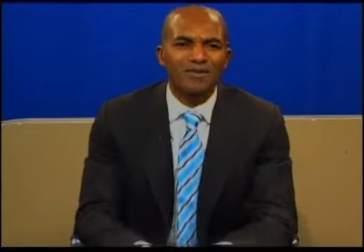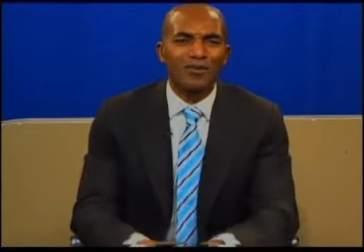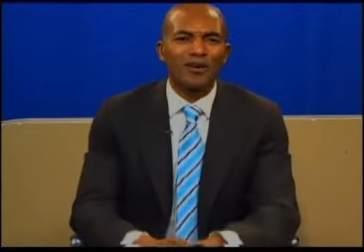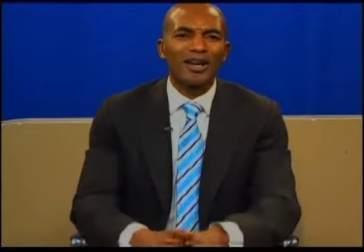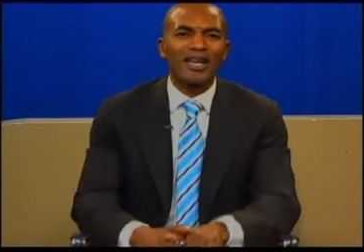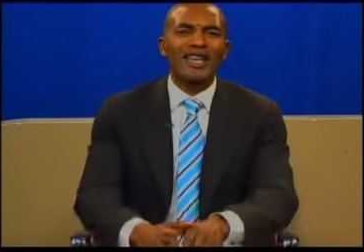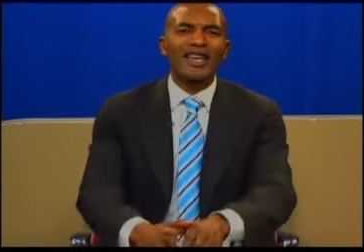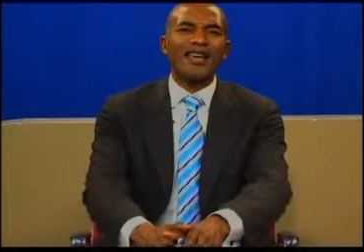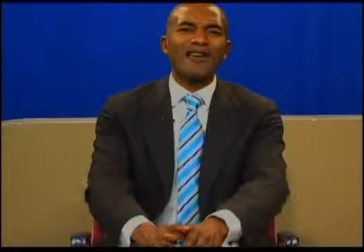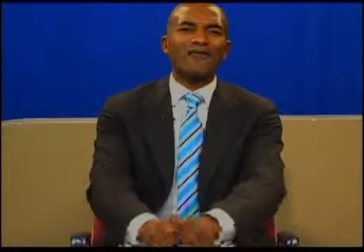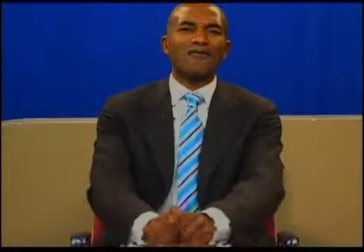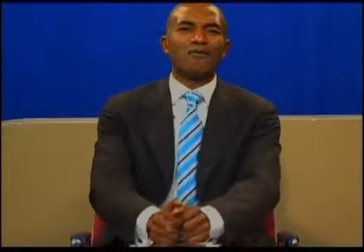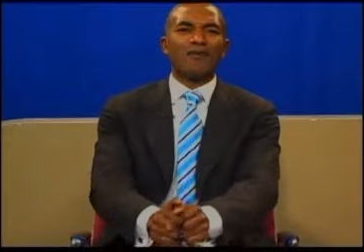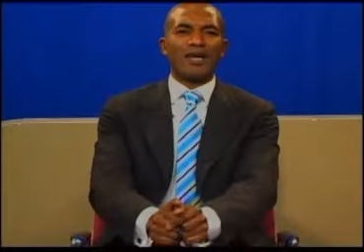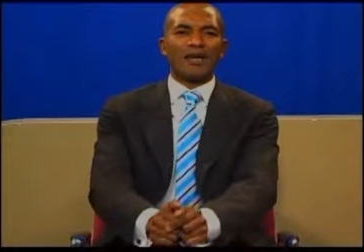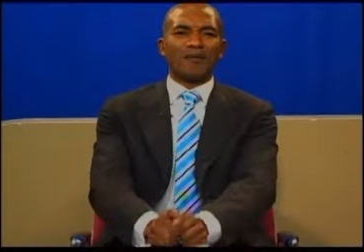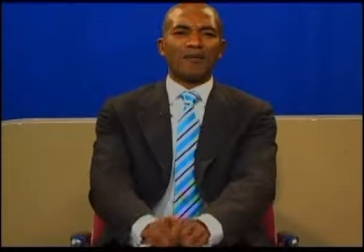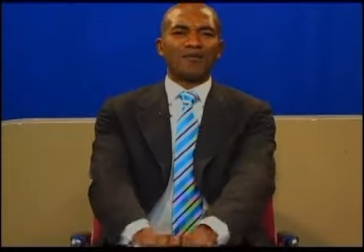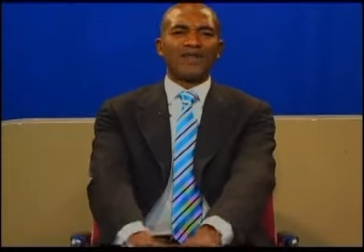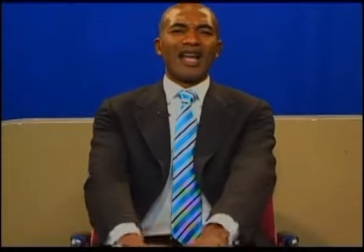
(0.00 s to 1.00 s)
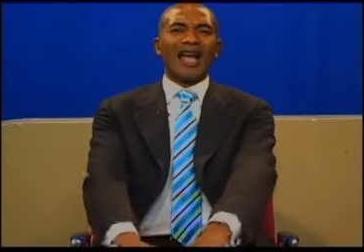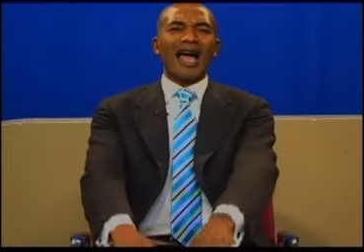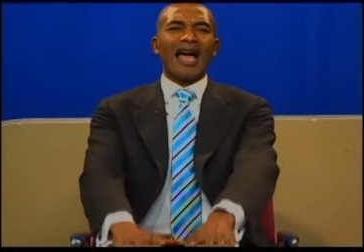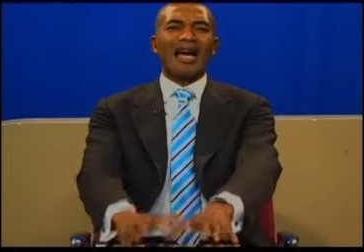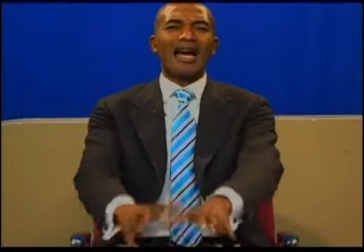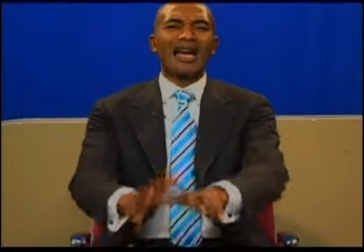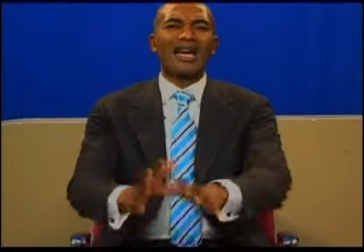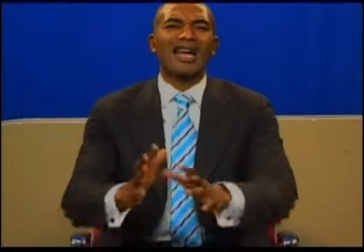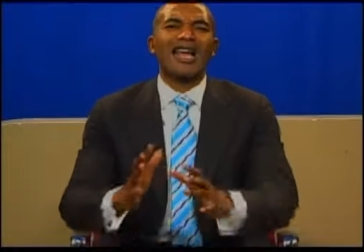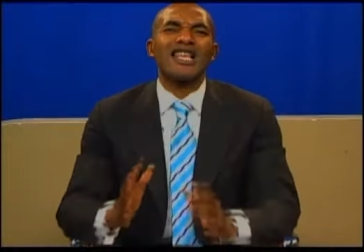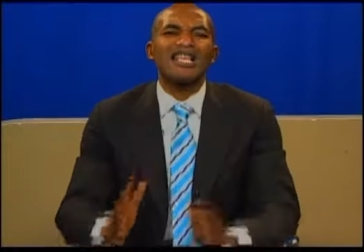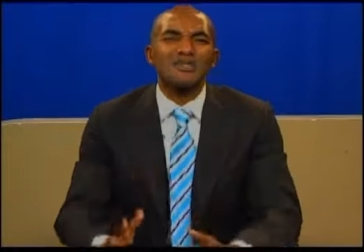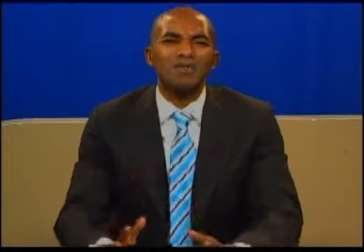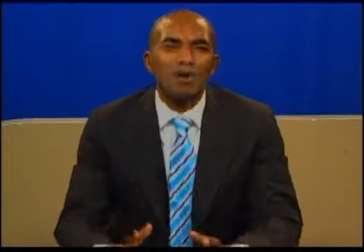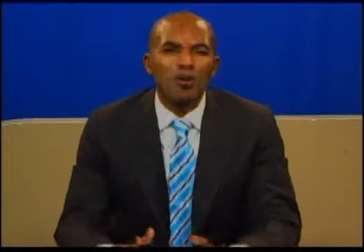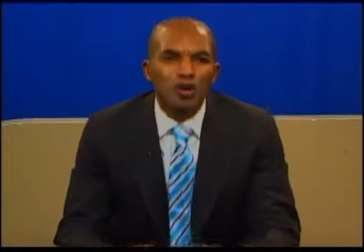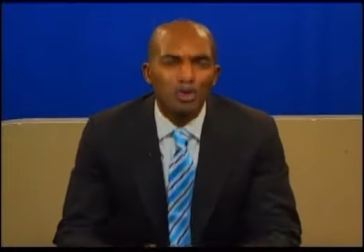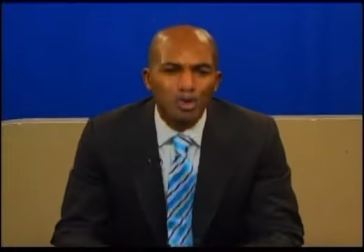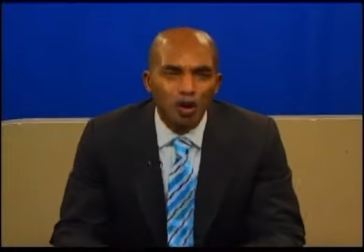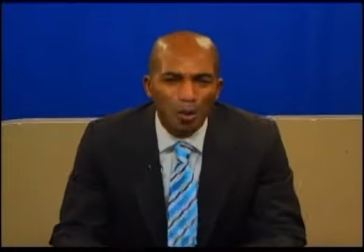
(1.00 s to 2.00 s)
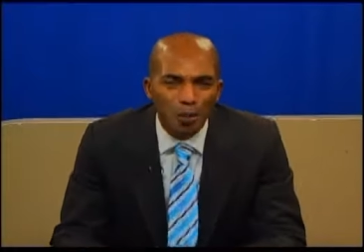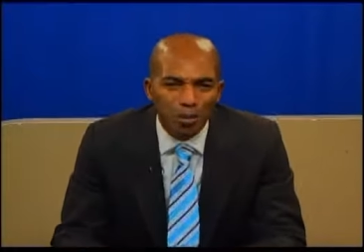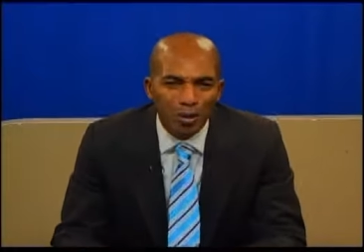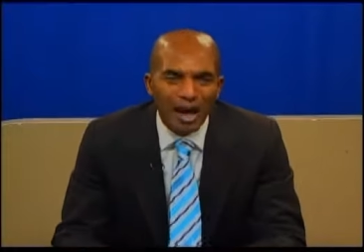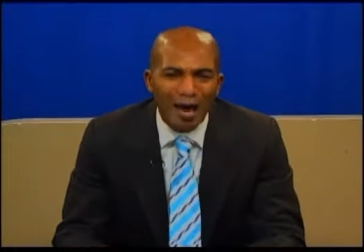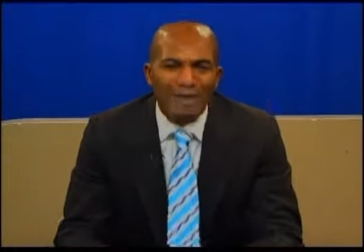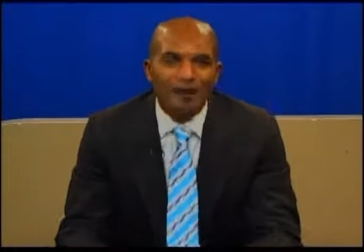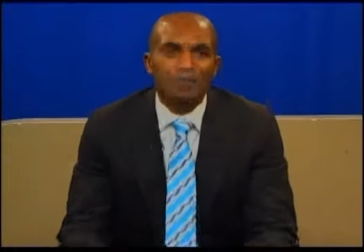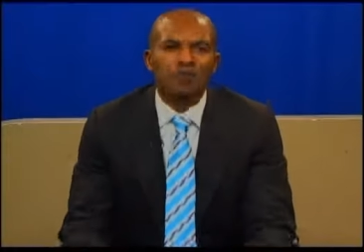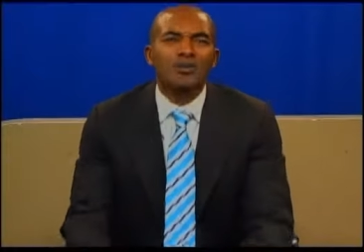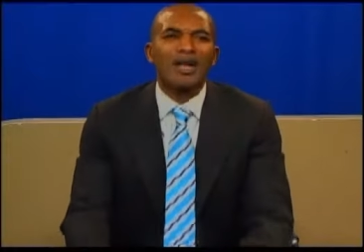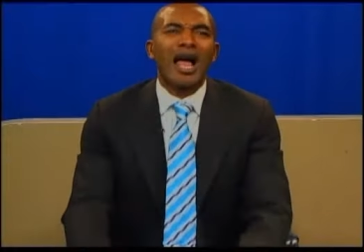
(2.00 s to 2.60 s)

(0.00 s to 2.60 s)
Forgive me and cleanse me with your blood.